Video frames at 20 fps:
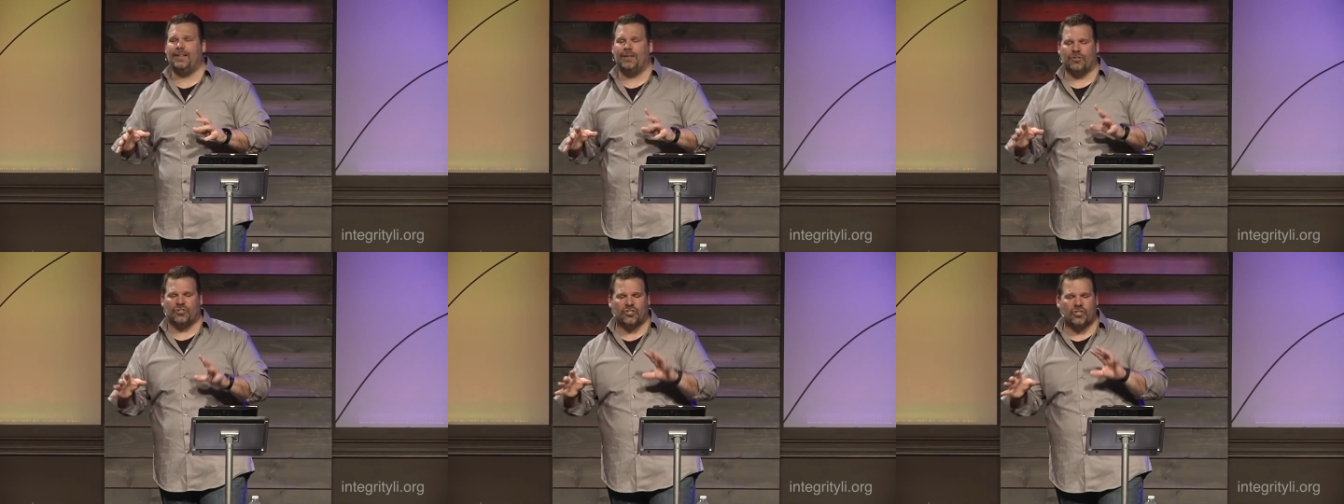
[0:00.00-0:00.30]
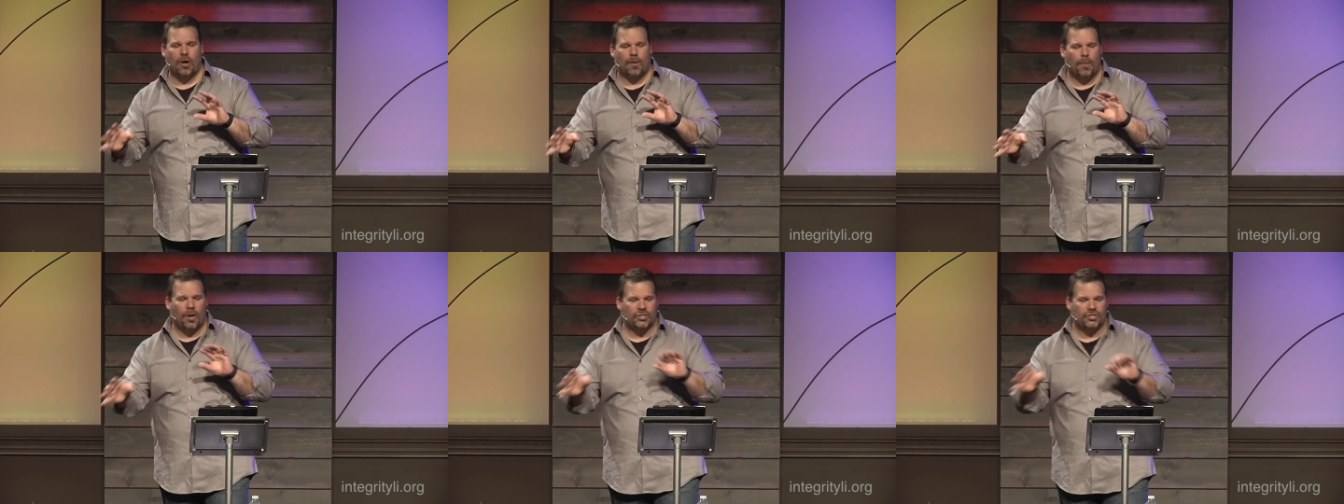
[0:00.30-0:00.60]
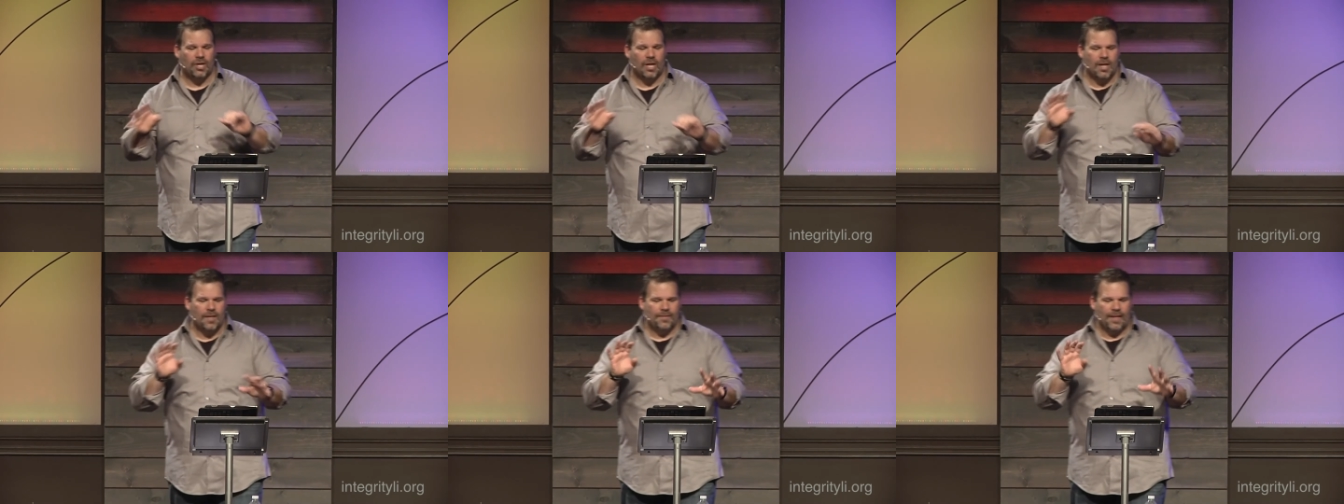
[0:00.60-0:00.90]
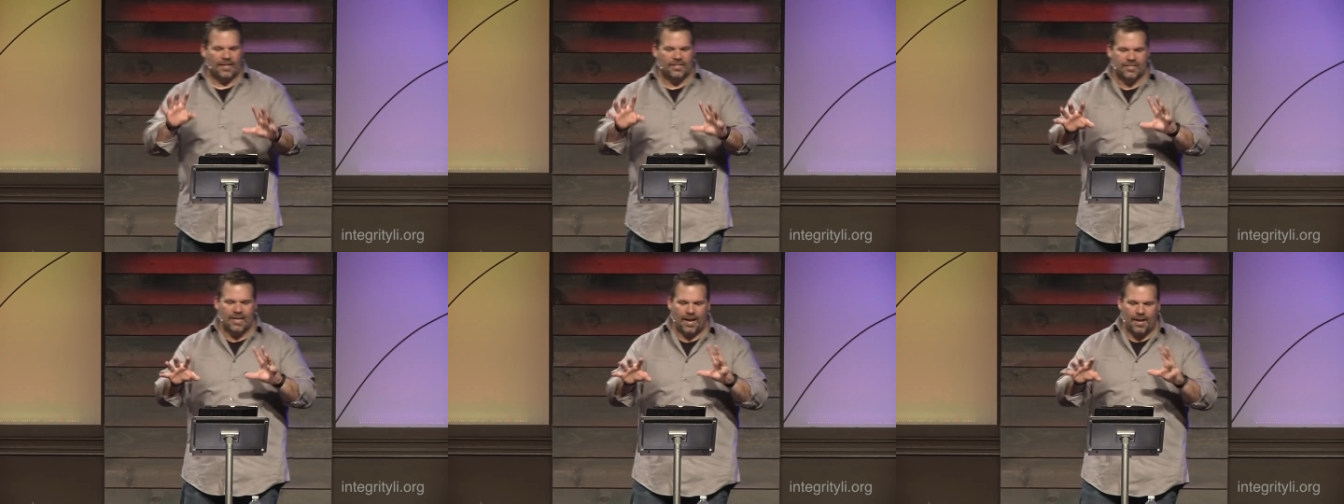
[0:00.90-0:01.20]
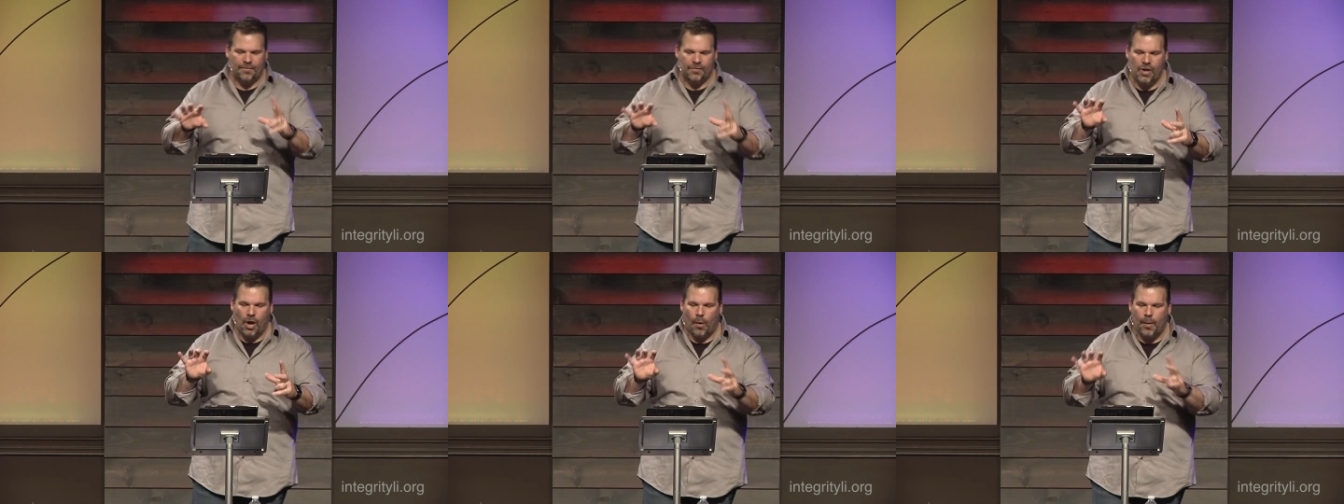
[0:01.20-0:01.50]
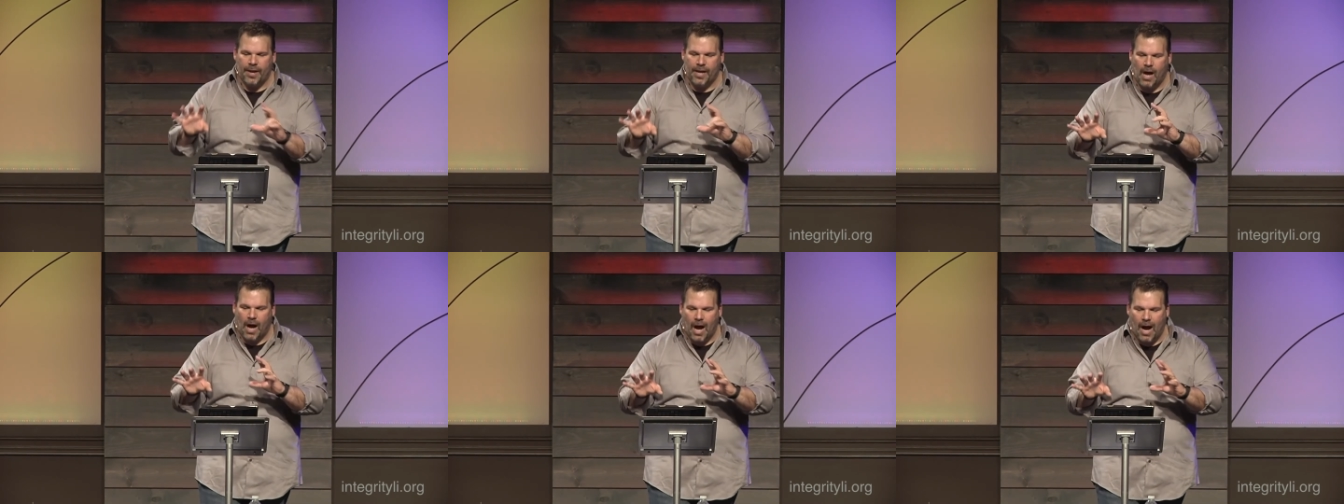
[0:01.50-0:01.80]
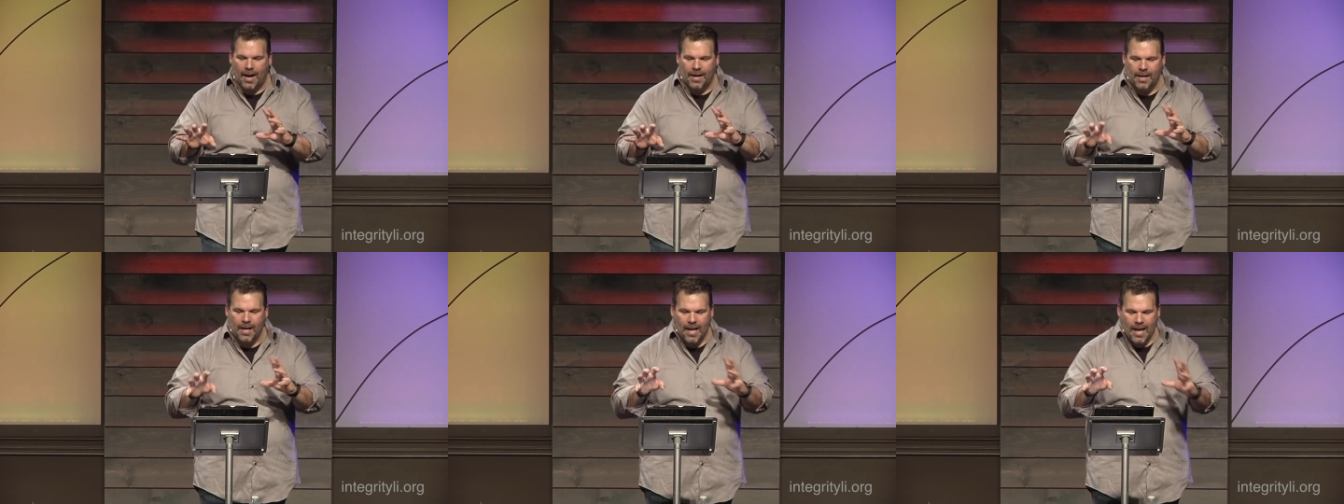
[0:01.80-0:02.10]
There's so much that's kind of going
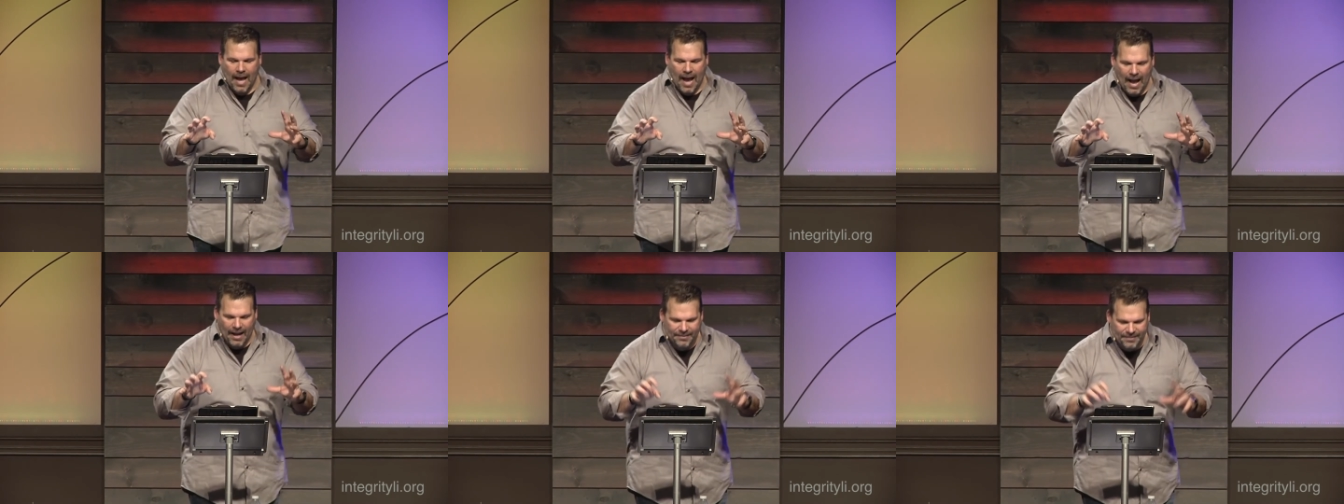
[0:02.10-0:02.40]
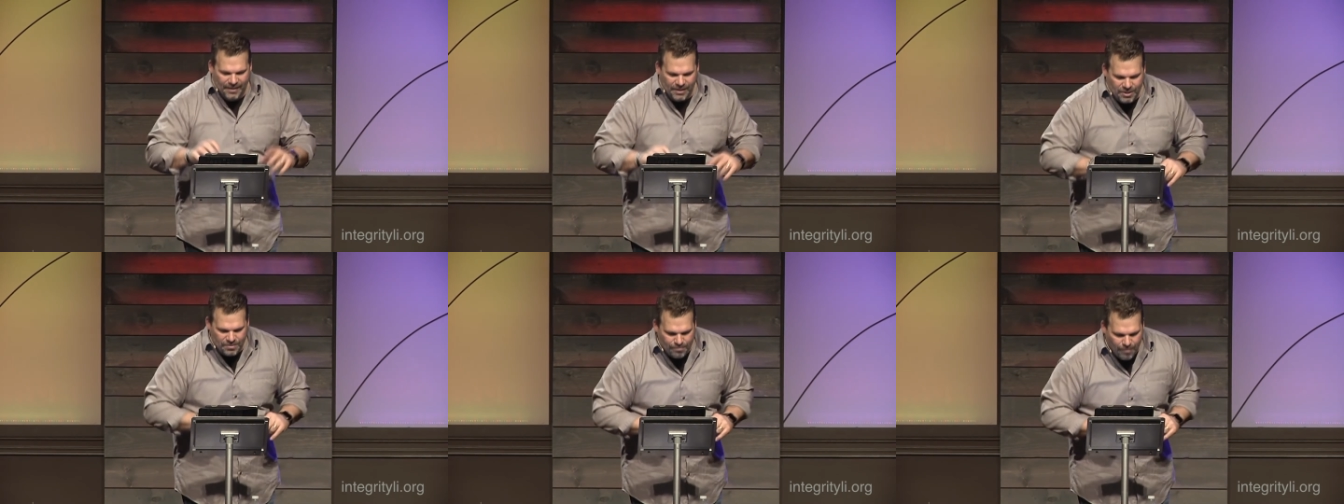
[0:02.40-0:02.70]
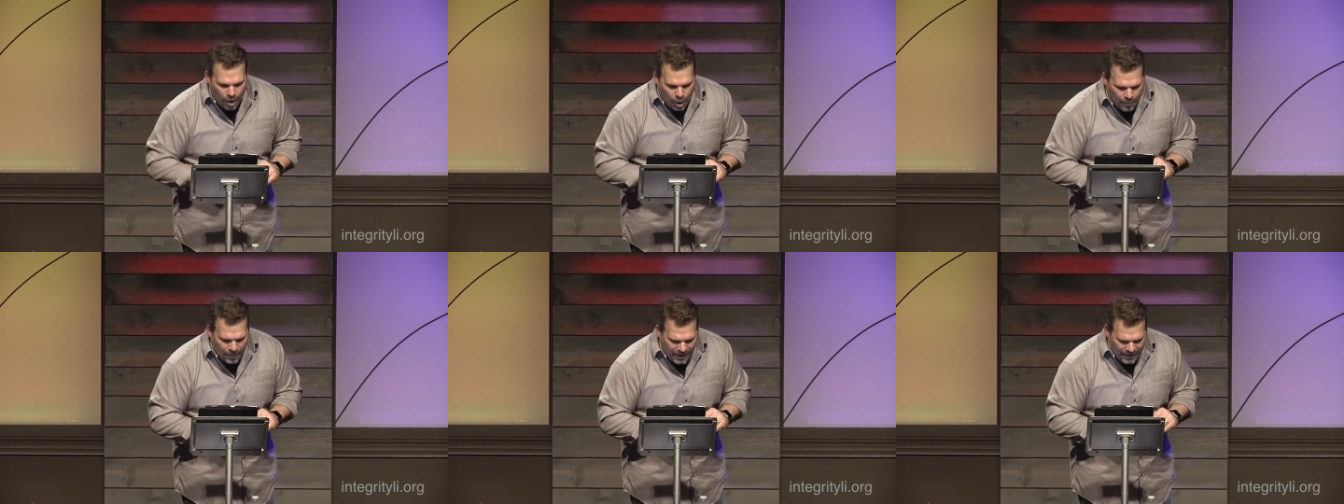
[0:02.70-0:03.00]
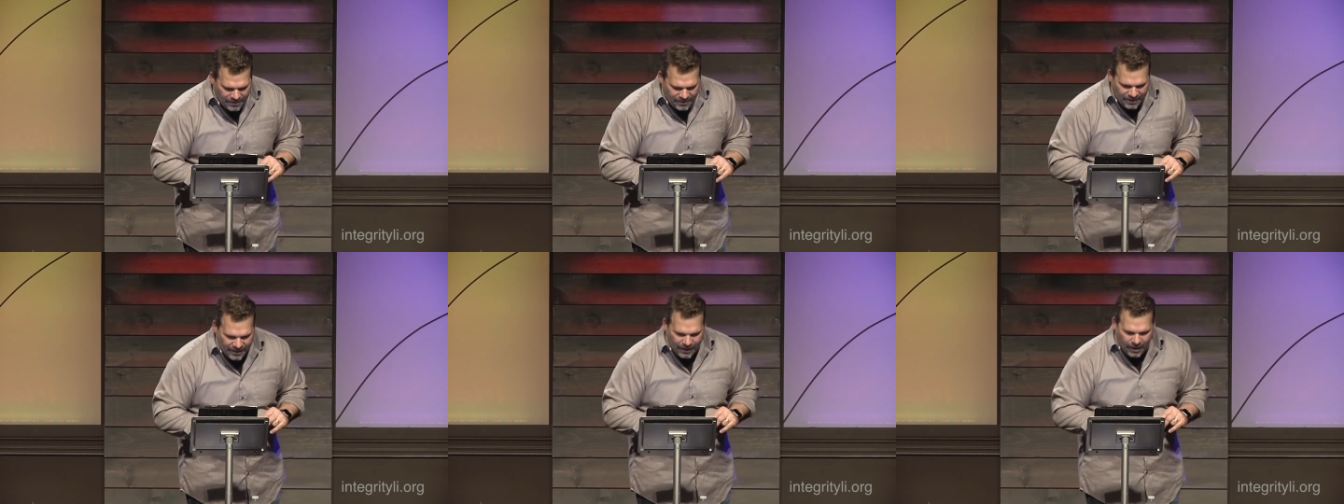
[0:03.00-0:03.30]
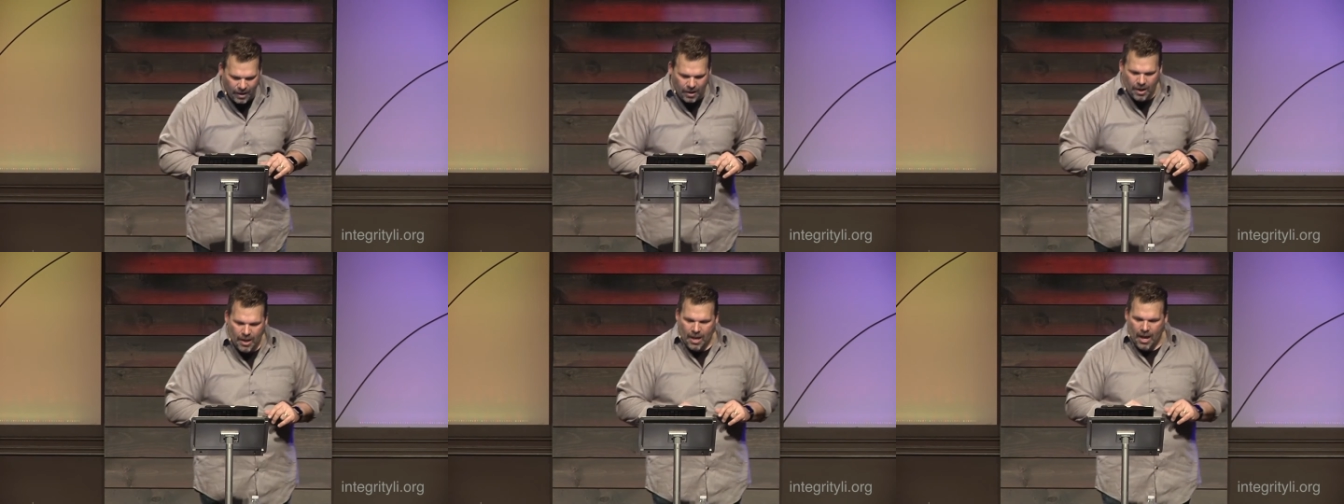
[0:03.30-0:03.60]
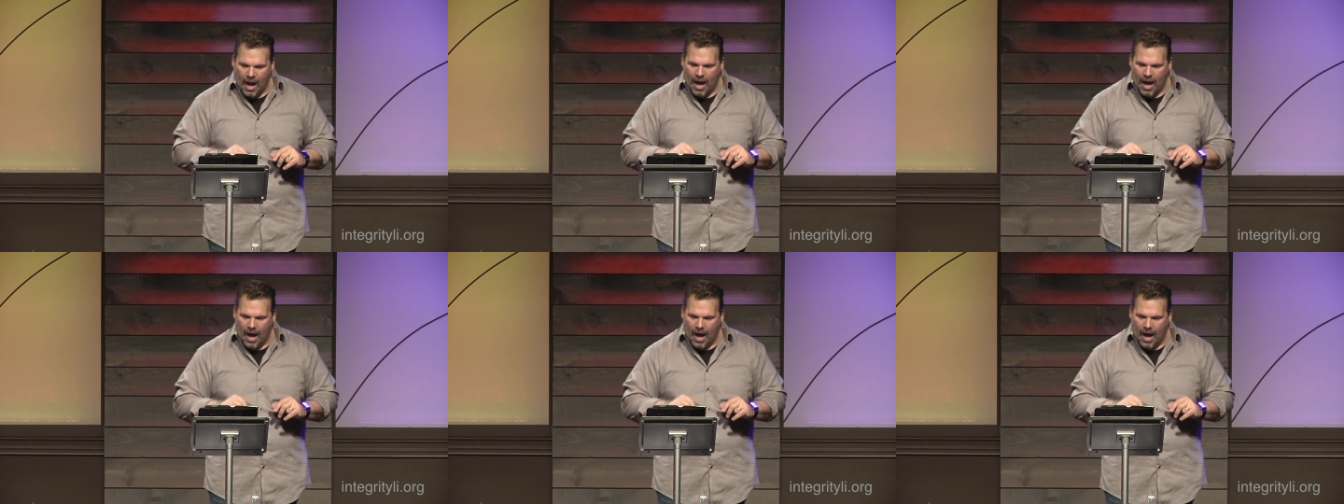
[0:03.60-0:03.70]
on at this moment here.